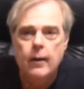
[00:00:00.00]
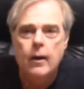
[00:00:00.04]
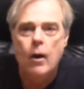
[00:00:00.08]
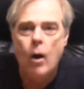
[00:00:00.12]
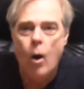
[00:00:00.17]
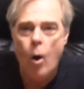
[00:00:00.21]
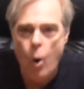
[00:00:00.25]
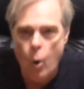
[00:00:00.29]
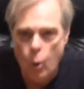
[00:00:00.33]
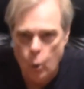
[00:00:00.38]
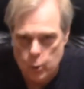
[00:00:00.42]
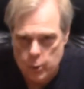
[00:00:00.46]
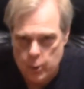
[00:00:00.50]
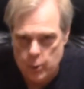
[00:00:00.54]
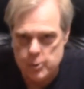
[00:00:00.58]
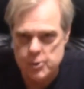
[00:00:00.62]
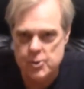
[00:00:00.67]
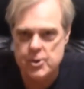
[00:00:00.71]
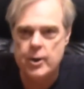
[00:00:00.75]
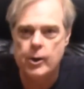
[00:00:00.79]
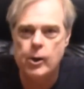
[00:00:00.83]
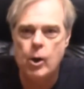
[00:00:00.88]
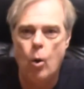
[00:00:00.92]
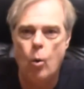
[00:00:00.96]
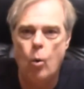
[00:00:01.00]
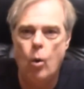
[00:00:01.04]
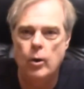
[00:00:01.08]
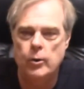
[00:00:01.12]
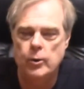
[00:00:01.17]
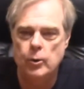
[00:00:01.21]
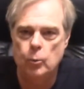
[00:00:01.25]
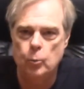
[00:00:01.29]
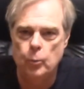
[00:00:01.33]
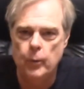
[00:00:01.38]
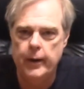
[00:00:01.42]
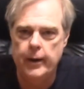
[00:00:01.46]
holders that go on
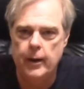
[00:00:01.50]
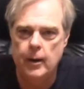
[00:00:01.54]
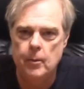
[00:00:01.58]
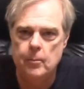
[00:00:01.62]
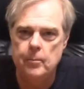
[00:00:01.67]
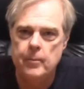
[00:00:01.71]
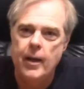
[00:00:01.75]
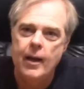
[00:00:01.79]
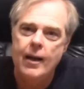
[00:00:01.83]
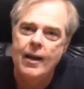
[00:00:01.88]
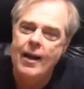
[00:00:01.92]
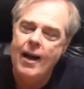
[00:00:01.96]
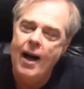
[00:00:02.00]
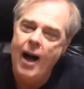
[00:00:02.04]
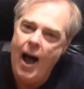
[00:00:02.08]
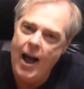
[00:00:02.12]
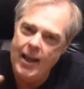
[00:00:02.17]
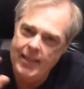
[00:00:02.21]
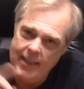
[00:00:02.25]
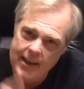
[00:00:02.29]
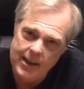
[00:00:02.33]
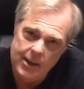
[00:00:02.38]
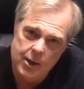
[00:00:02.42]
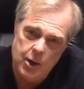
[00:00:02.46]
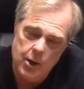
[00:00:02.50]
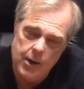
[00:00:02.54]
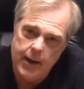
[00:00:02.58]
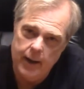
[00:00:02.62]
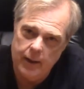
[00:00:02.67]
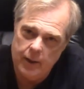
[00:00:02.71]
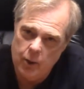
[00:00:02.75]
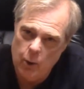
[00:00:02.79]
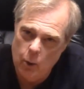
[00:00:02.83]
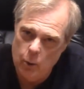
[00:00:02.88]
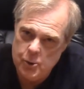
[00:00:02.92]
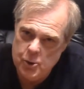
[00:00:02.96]
the rim. I think you
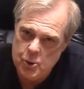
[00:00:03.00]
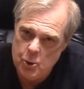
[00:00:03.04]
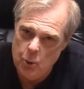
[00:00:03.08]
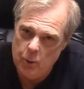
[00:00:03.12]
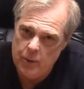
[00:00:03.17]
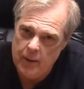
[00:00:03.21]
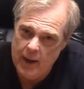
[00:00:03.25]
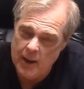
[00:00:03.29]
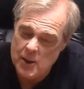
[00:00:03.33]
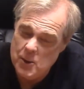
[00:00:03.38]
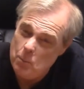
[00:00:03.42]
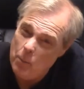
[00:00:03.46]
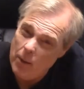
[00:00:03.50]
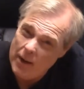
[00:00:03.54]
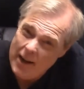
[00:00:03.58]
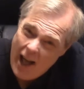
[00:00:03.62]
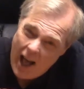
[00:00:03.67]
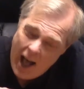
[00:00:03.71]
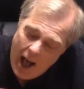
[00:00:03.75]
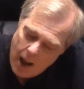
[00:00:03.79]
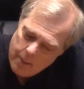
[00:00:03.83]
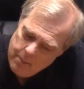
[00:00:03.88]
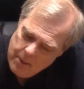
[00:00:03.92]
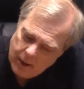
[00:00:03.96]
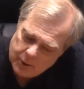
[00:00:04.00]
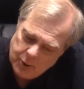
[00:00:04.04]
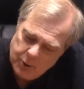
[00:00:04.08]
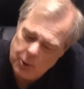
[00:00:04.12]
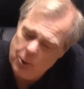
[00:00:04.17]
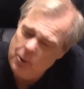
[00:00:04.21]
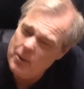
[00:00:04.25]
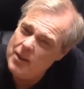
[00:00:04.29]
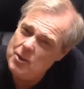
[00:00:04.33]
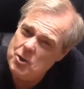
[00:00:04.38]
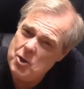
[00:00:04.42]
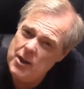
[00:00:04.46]
get those two things, but I'm not sure
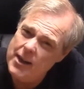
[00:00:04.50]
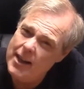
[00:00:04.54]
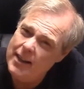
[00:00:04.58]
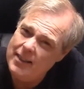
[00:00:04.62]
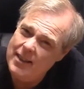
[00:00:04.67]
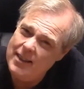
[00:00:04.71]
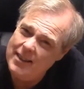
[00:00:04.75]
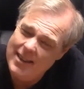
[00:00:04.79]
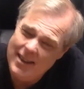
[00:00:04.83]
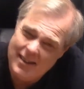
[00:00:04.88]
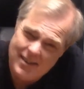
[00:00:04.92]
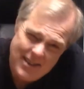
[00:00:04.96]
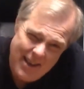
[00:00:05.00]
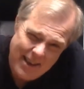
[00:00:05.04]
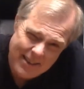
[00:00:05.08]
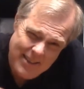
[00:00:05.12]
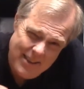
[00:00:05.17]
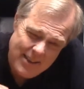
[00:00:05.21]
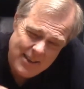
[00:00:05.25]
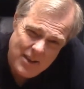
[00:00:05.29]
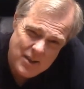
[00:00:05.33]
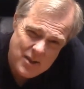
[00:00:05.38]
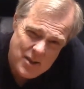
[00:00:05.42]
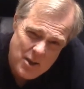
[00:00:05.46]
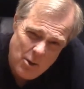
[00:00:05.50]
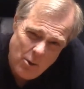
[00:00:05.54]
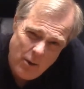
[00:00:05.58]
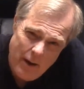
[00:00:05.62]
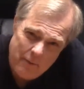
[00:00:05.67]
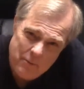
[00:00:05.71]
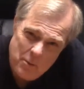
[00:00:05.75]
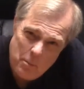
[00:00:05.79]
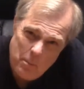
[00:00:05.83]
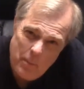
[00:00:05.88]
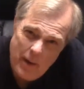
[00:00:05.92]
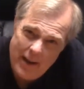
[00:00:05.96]
that you get the disc. I think you still have
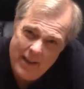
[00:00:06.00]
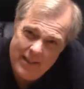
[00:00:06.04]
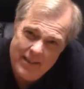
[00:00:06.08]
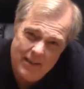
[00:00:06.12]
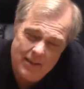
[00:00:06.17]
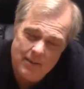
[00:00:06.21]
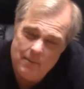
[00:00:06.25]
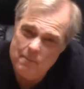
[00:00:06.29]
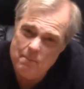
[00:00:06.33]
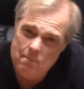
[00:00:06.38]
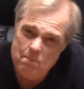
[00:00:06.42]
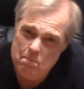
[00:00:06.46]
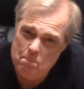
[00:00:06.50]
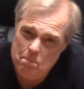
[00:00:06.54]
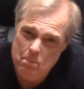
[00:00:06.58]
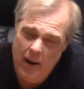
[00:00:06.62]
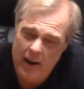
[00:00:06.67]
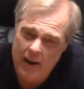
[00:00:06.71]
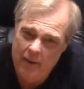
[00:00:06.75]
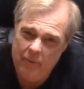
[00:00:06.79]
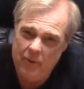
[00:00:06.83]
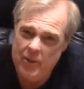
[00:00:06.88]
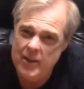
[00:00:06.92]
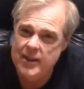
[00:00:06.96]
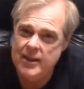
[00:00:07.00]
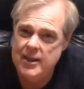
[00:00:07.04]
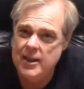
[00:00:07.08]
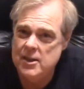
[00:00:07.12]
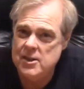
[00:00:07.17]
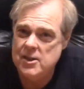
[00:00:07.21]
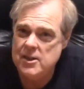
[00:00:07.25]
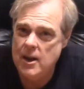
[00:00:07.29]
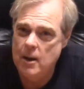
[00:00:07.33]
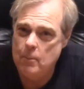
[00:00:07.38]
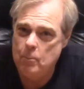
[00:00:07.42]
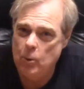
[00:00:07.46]
to pay for the disc
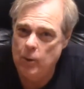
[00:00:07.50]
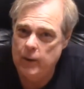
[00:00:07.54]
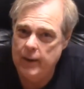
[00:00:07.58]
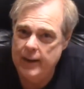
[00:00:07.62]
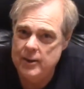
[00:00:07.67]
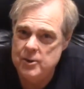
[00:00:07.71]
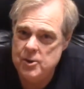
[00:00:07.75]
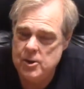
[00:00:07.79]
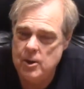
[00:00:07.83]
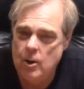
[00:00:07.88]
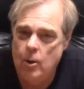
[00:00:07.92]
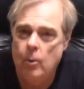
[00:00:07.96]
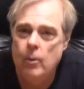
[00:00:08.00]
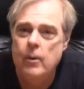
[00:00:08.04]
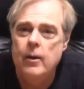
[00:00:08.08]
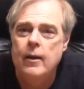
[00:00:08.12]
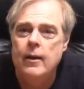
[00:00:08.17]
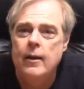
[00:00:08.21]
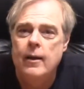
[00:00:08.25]
separately. So